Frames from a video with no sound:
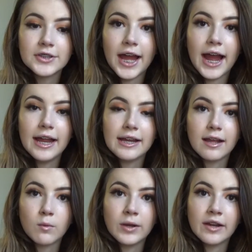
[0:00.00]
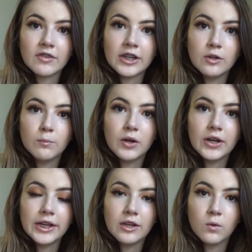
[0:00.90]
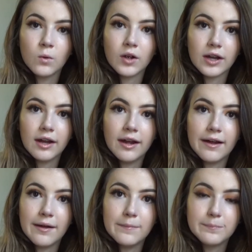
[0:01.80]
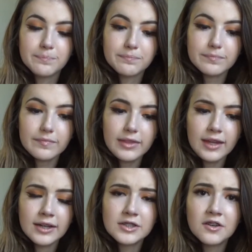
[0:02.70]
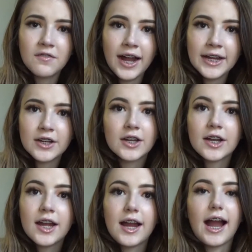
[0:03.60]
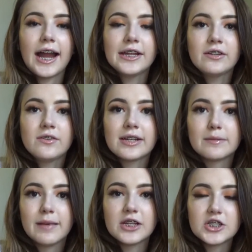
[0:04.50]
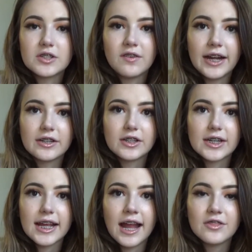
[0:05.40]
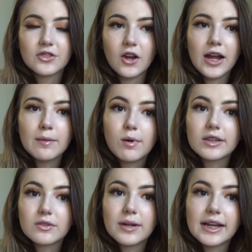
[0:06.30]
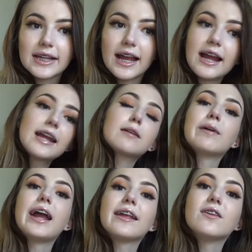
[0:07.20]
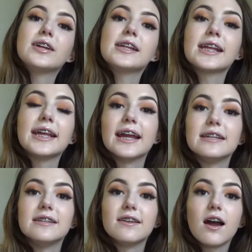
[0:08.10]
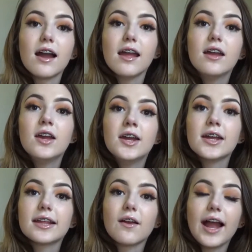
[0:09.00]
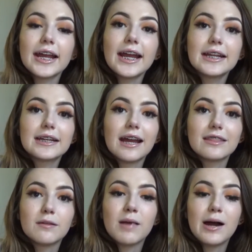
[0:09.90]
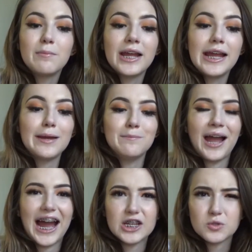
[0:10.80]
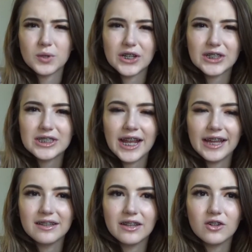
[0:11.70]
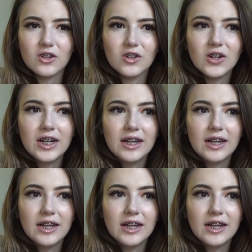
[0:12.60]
that is whenever you put your divider. I used mesh dividers. I thought I bought the right size, but as you can see I did not. So I kind of cut them up and patchworked a little